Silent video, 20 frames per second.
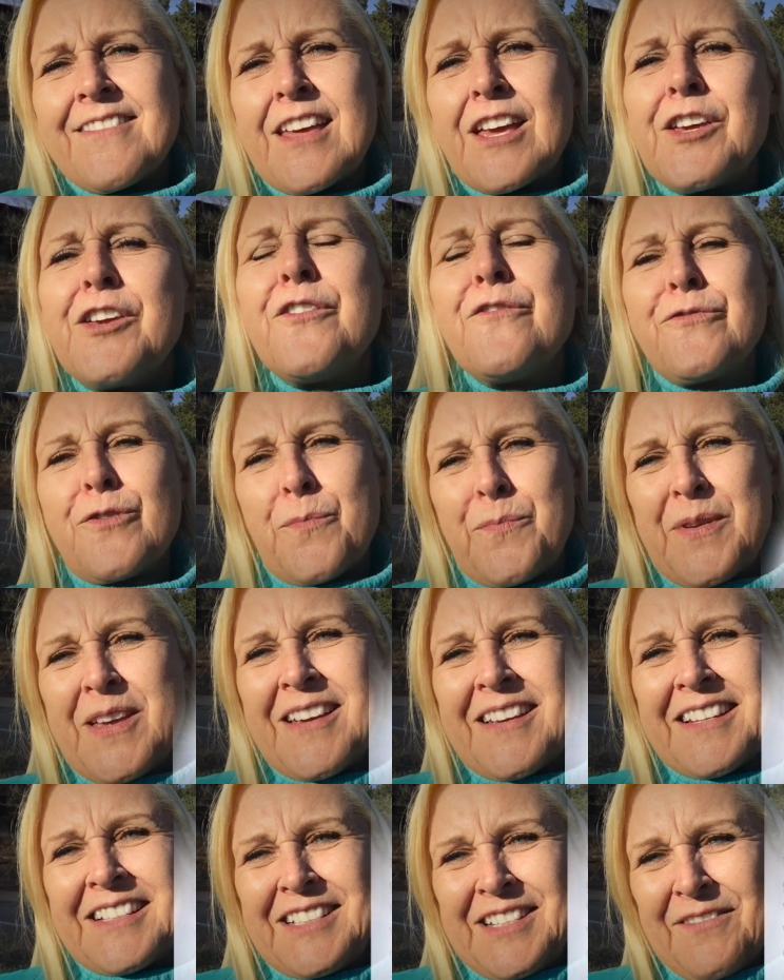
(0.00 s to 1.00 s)
Thank you for
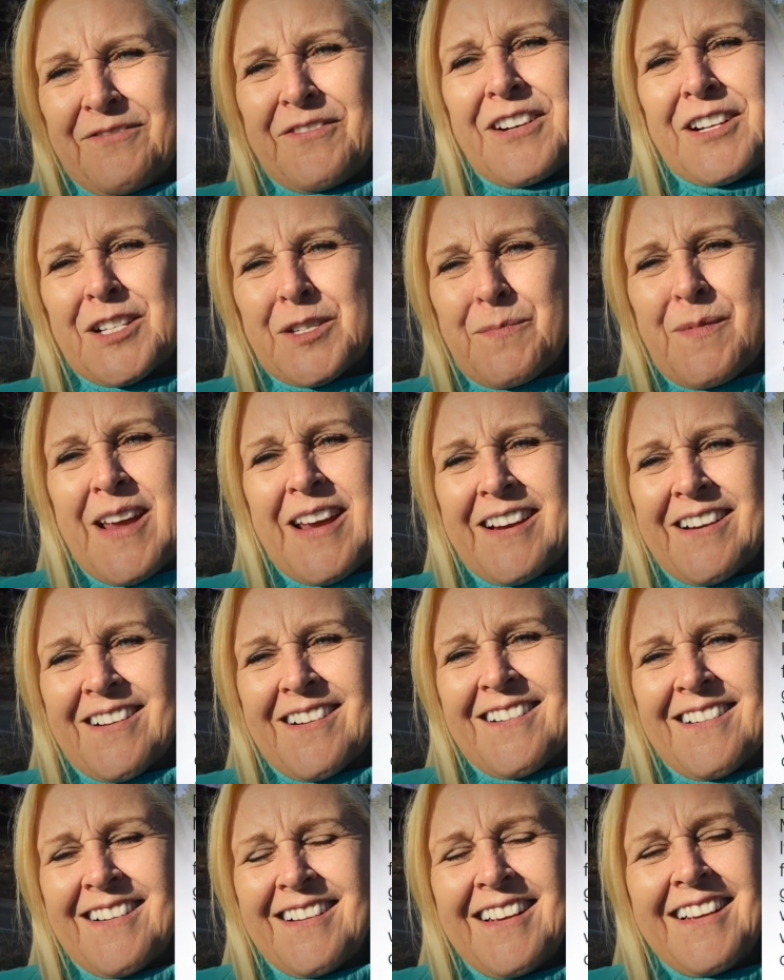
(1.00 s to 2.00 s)
being a difference
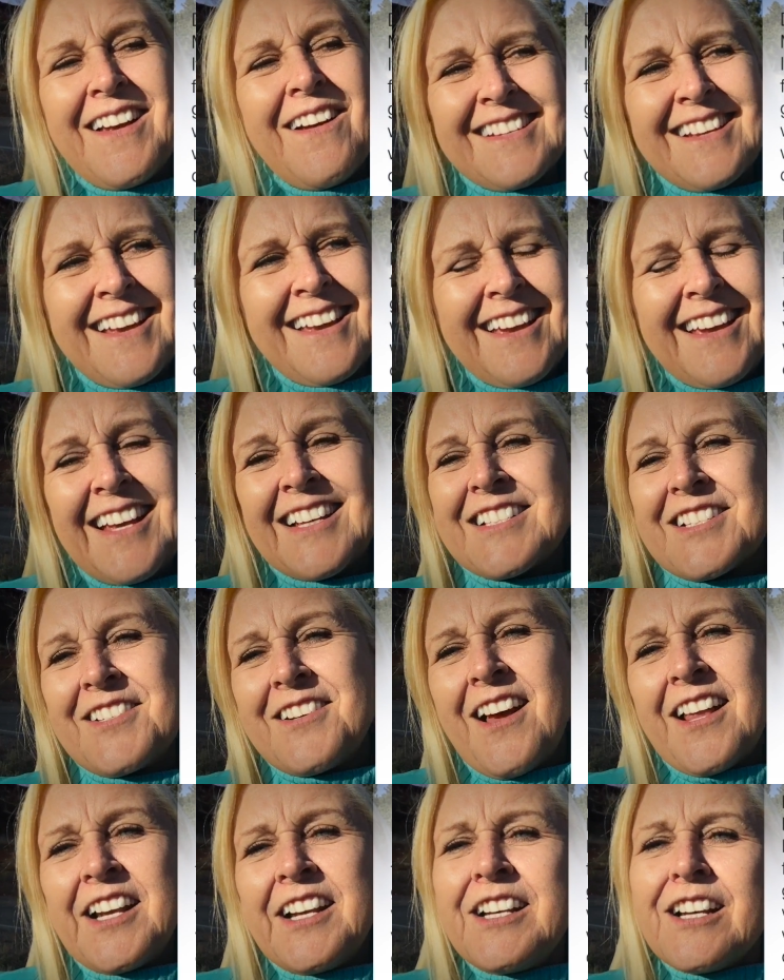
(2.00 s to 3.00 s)
maker. It's
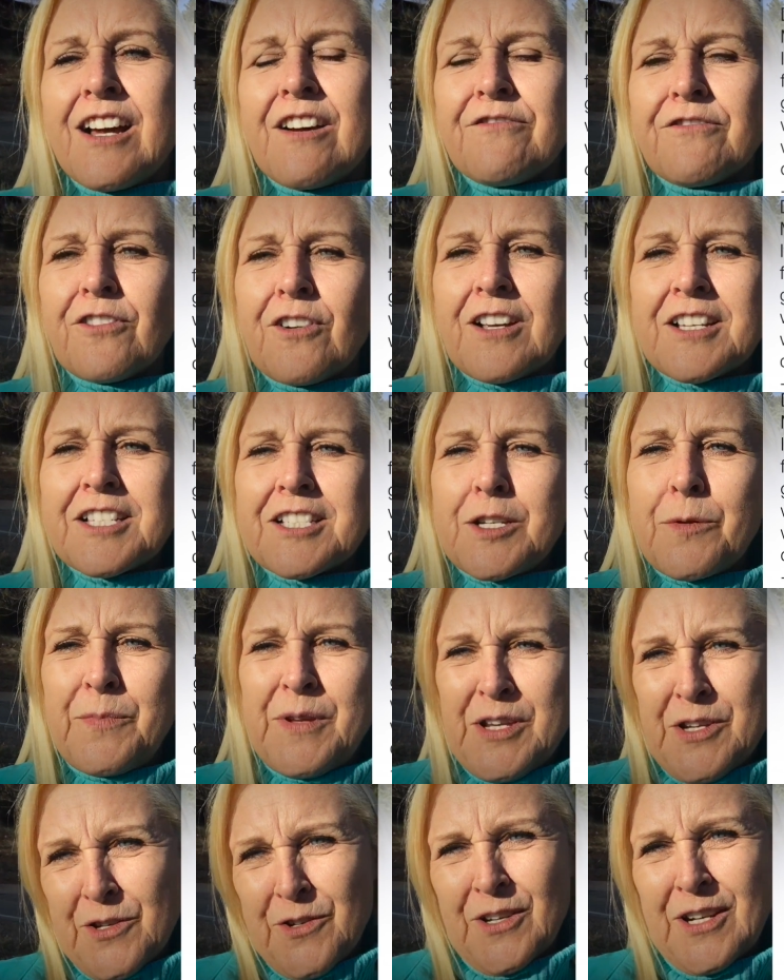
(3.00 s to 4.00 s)
not enough for us to
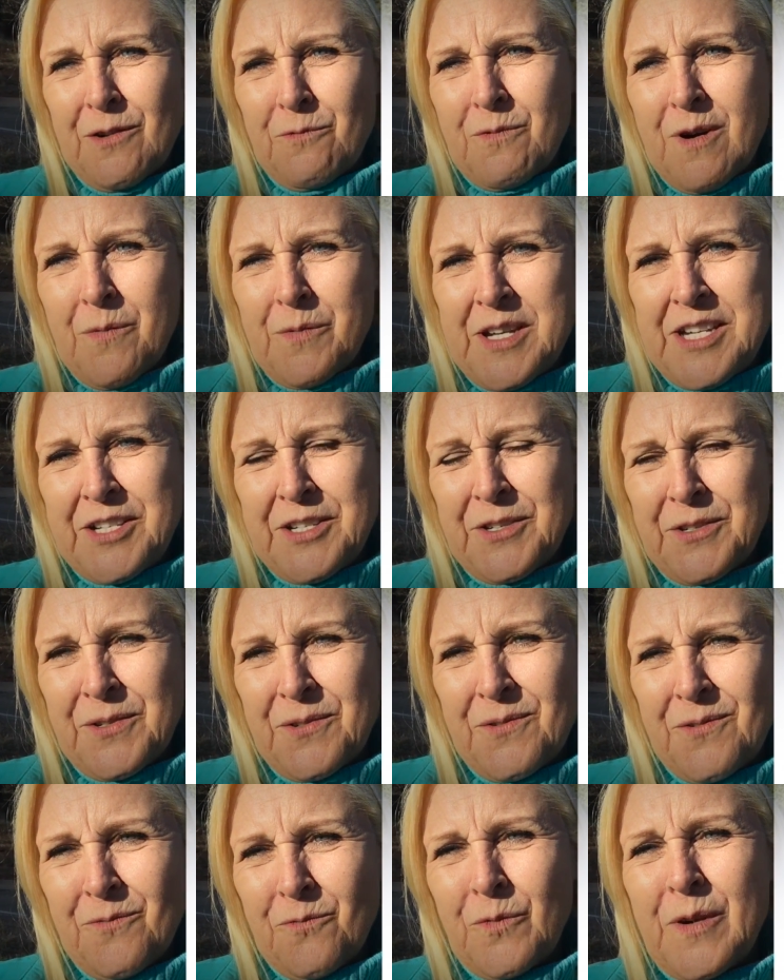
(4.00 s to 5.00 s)
be good at what we do.
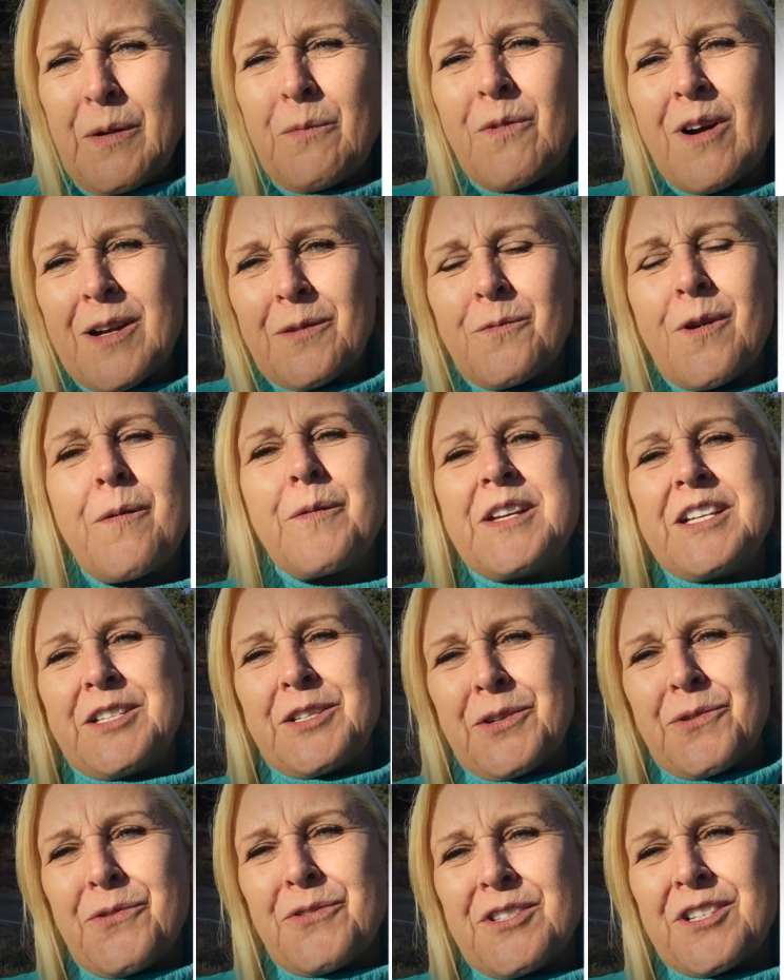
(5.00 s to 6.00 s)
We want what we
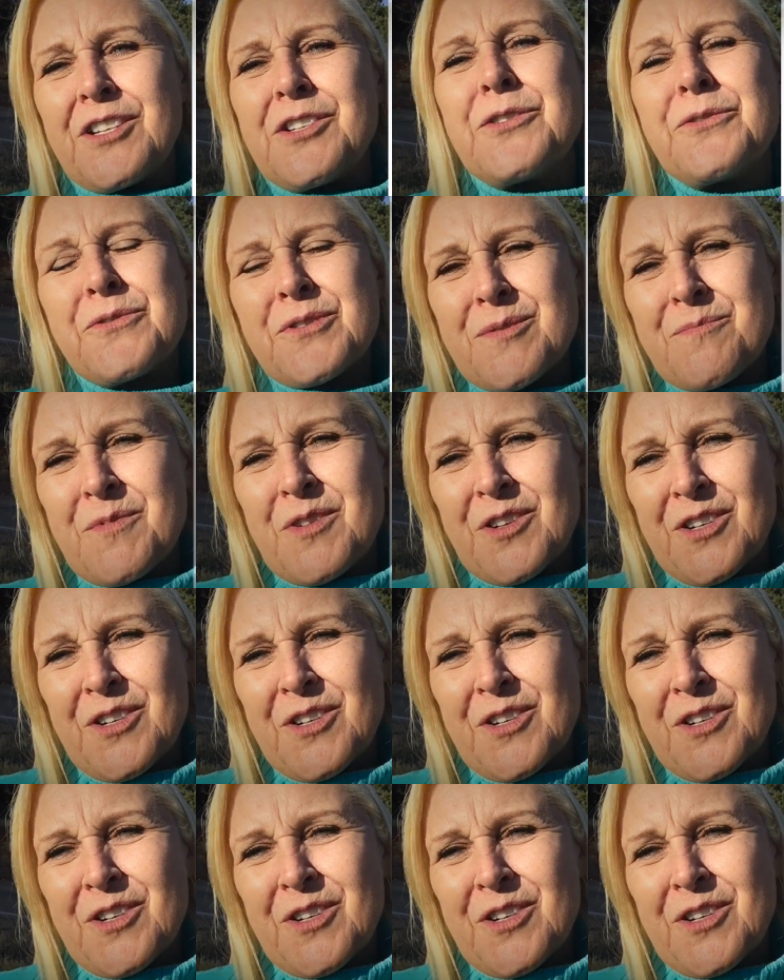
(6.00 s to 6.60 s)
do to do some